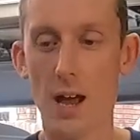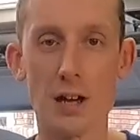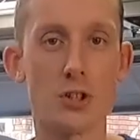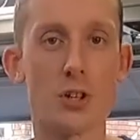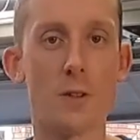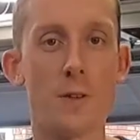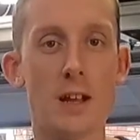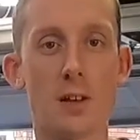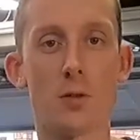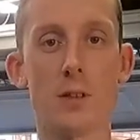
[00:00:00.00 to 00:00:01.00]
actually a
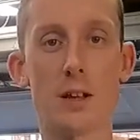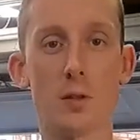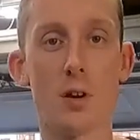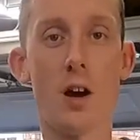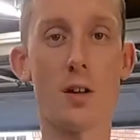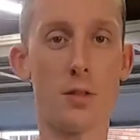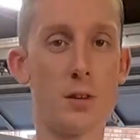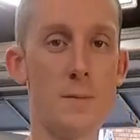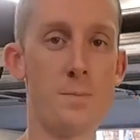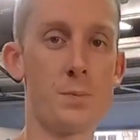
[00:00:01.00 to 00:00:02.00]
thing. So the
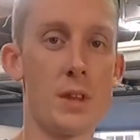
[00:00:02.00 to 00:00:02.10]
exhaust